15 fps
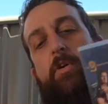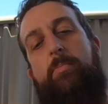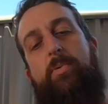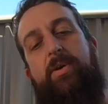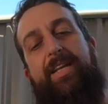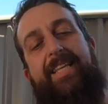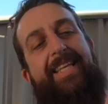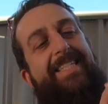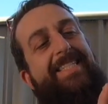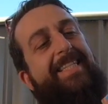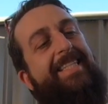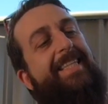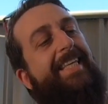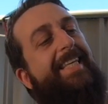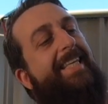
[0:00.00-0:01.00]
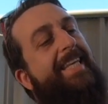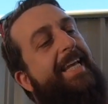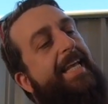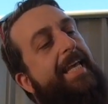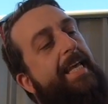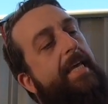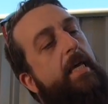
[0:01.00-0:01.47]
not putting these into the
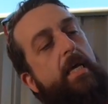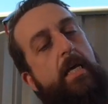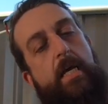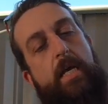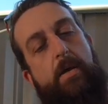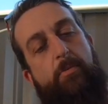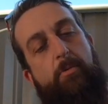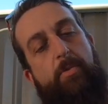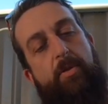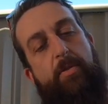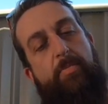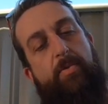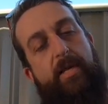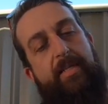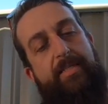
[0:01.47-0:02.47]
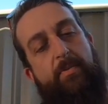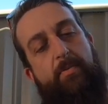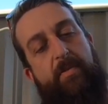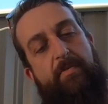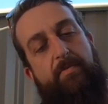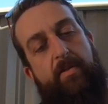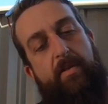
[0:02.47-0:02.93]
kitty. We'll put the price that
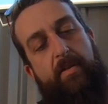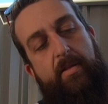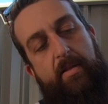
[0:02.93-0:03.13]
we